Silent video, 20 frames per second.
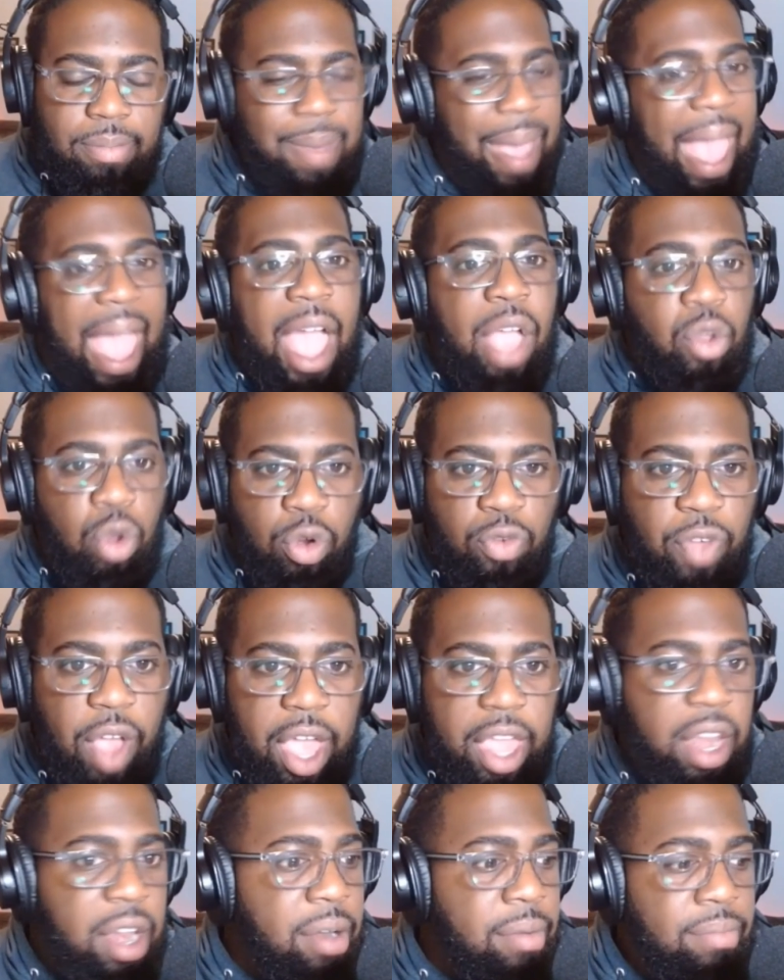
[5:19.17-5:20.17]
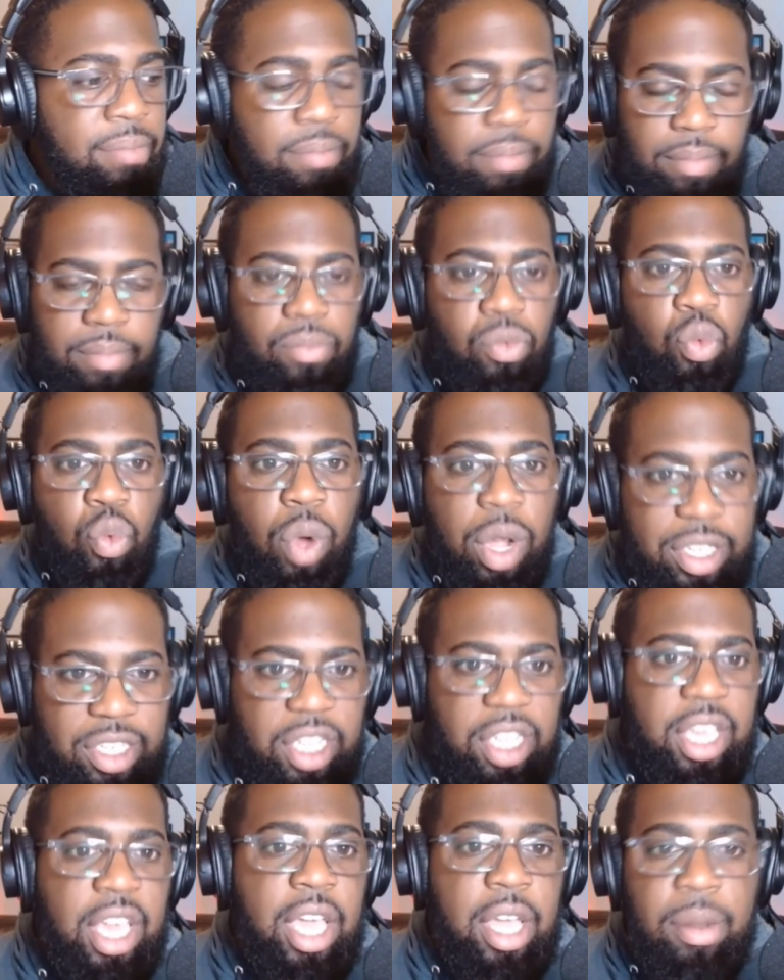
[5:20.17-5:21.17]
aggravated once
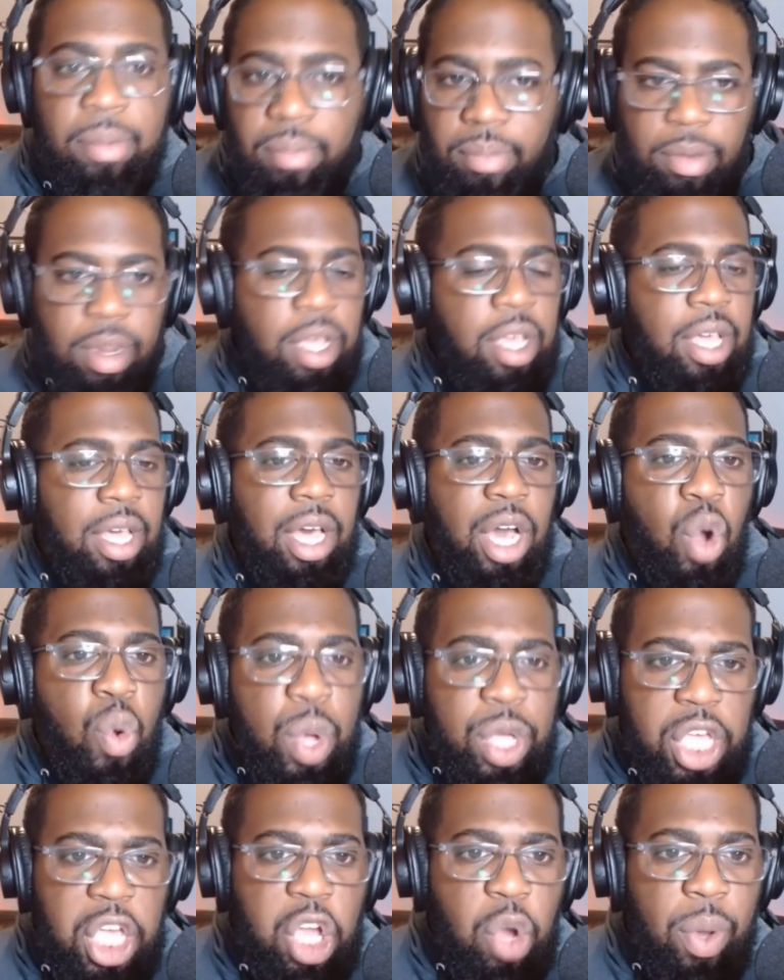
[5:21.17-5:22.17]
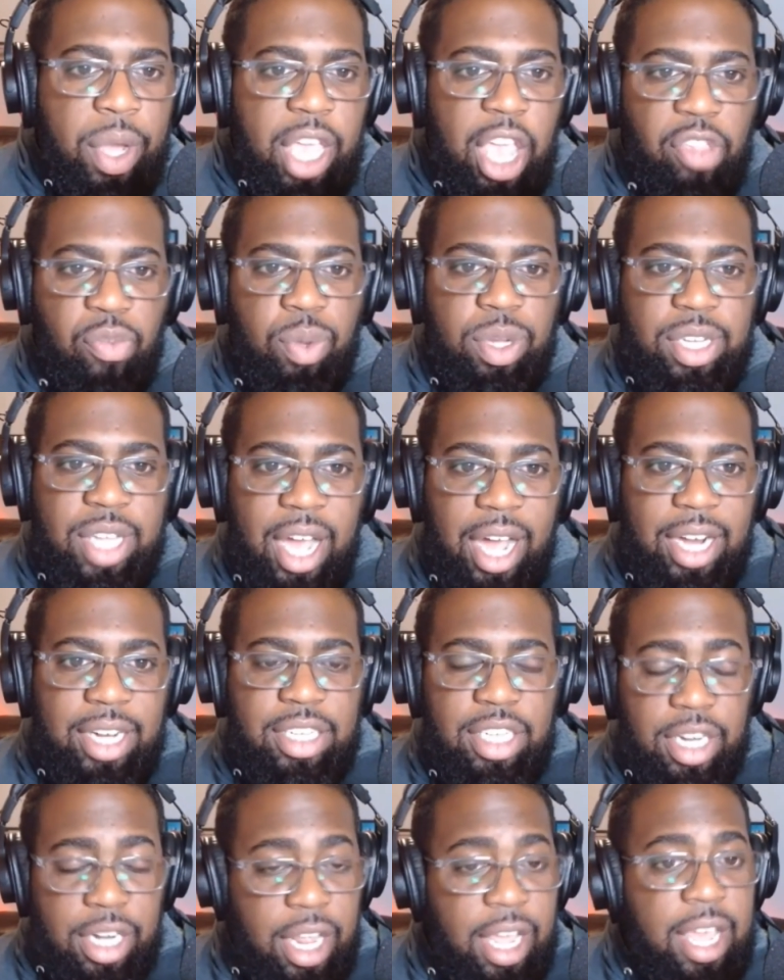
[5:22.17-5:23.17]
again a week ago against
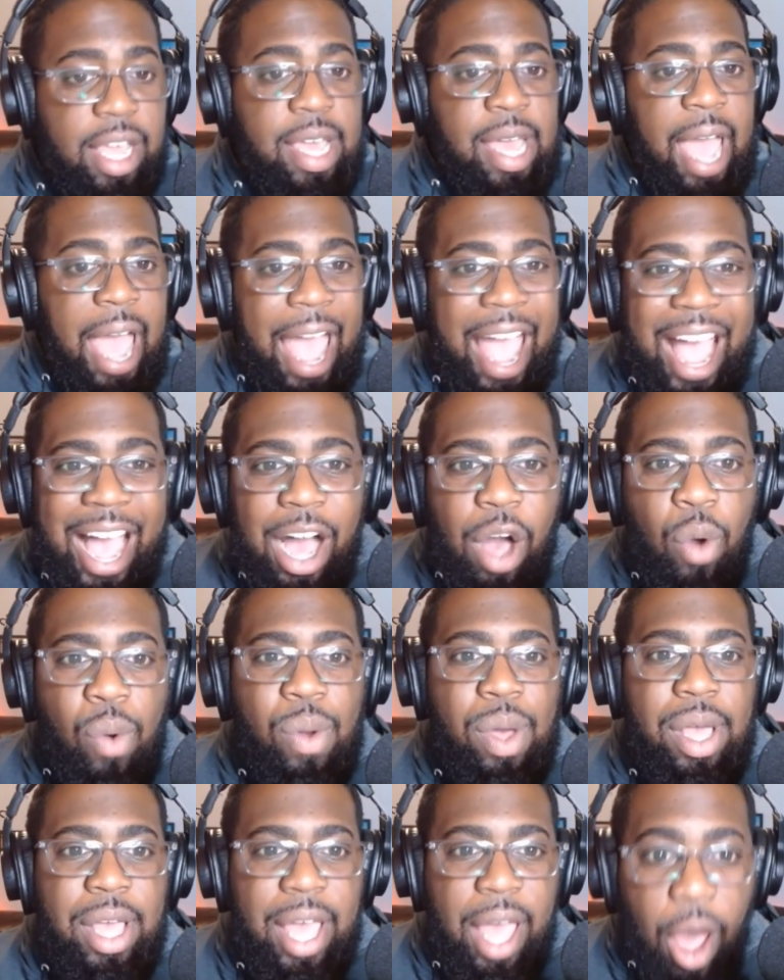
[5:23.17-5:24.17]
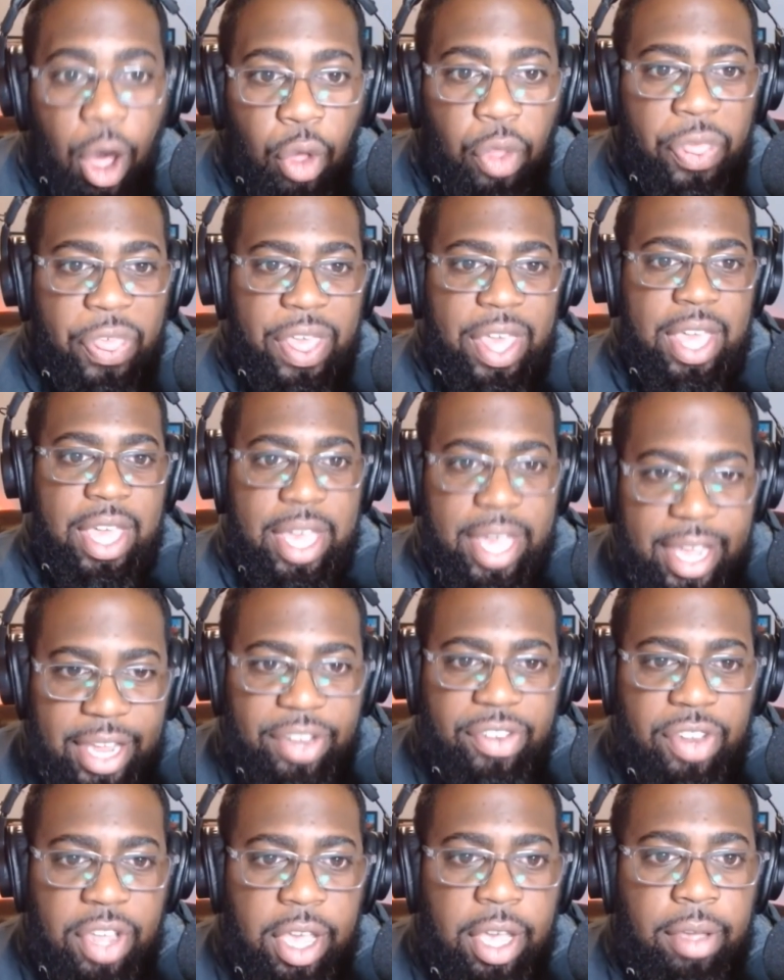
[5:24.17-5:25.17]
Wisconsin, how healthy
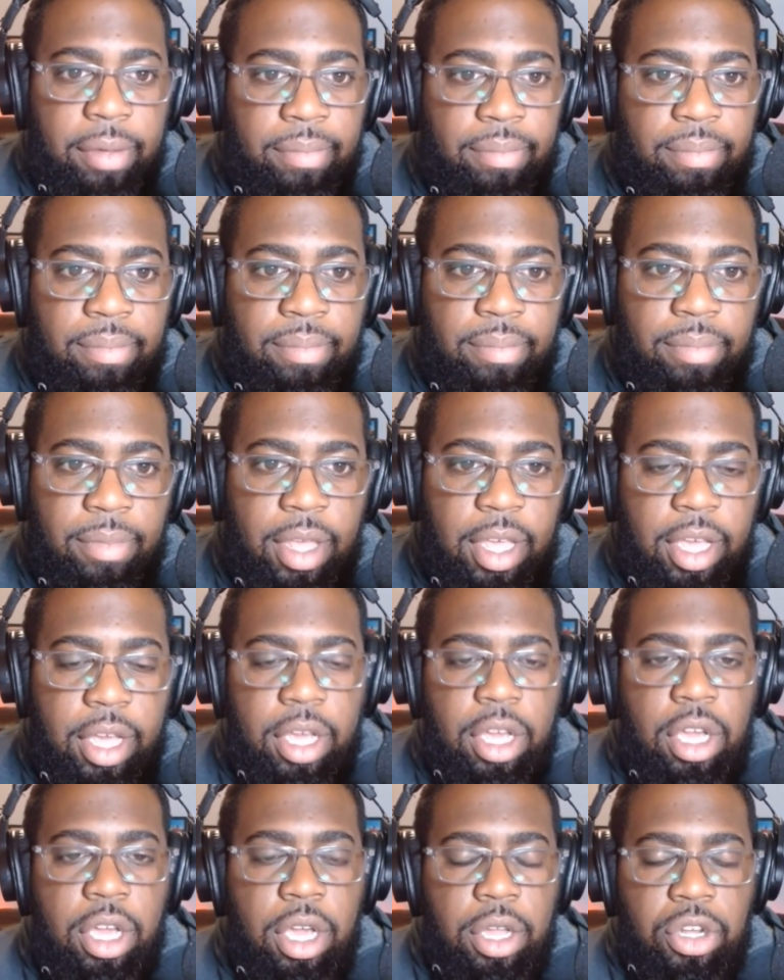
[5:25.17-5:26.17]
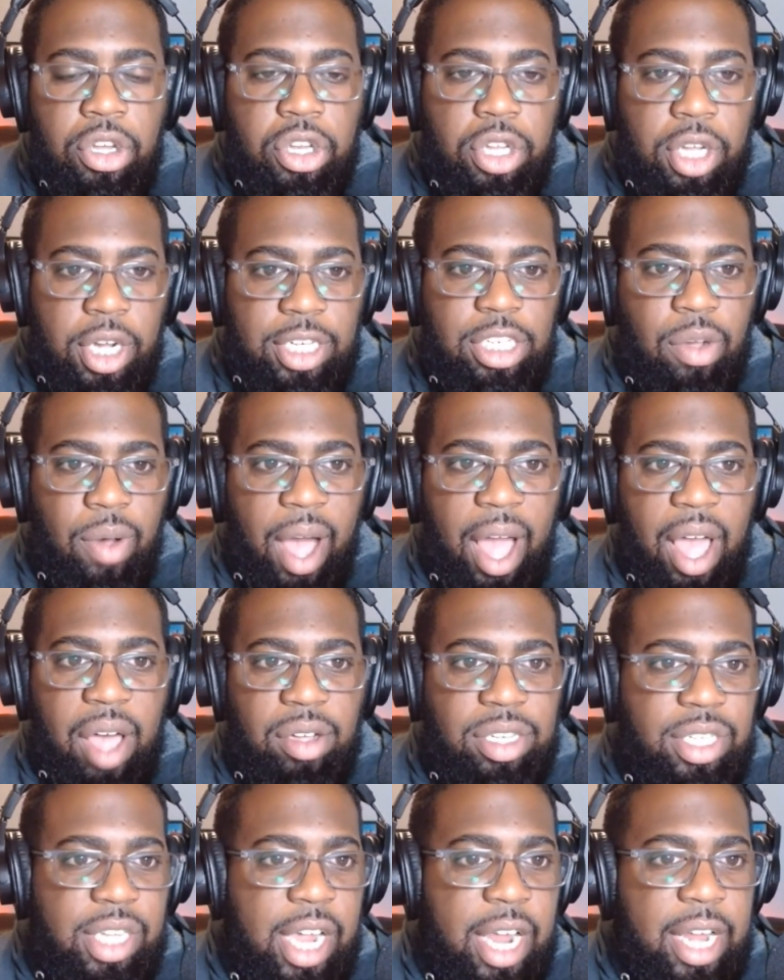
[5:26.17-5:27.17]
is he? Does Ohio
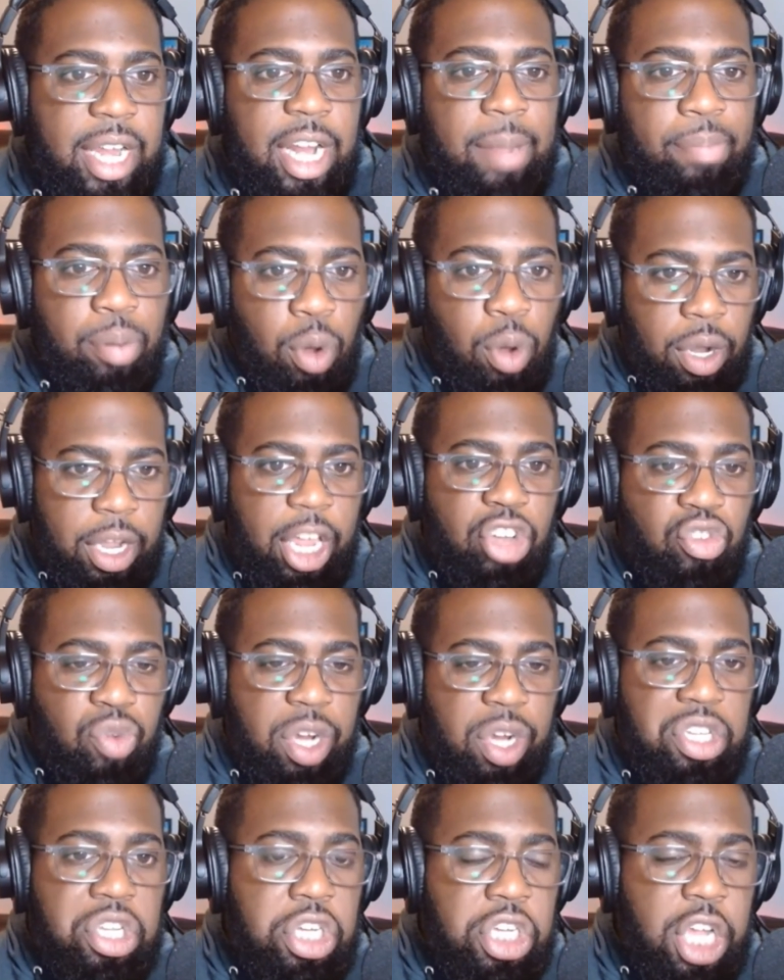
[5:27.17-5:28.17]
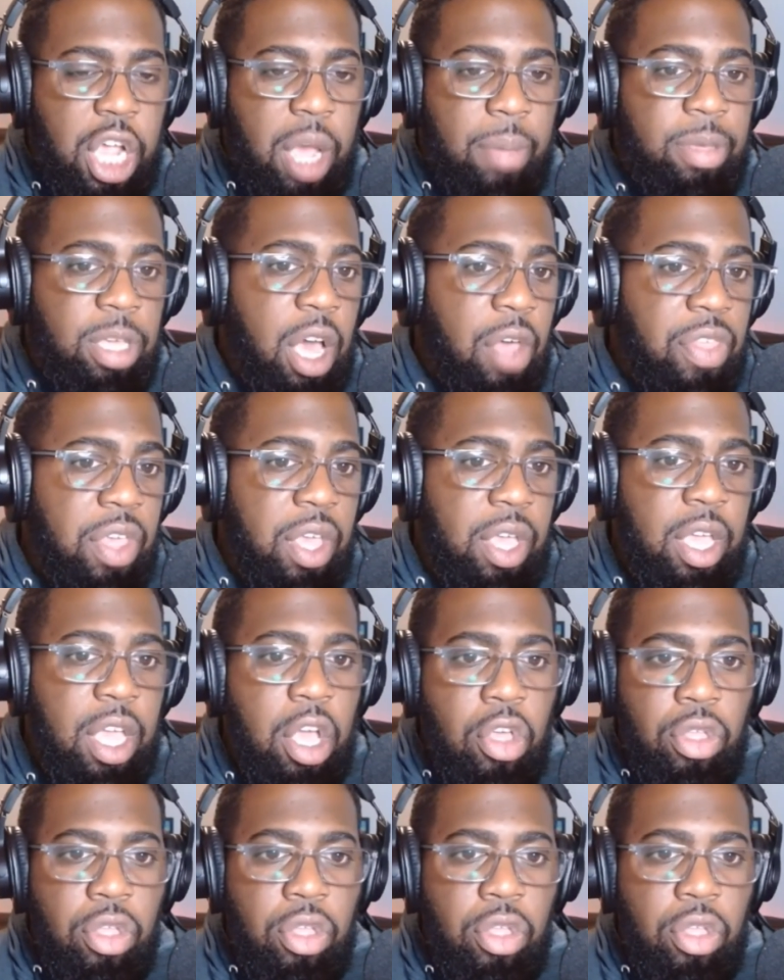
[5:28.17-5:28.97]
State need to pull interest in Jebbia, the